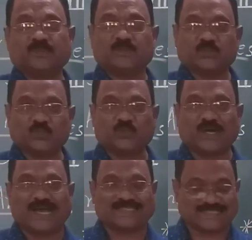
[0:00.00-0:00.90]

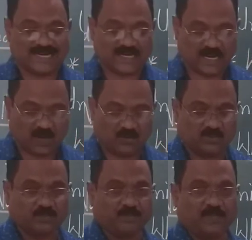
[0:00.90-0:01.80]
So I start
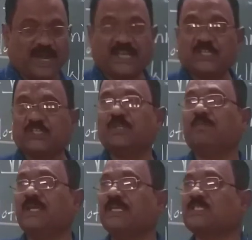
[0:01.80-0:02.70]
now.
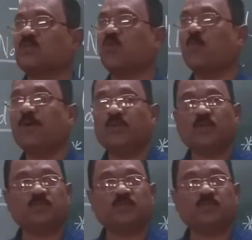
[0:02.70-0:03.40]
Attention please, open your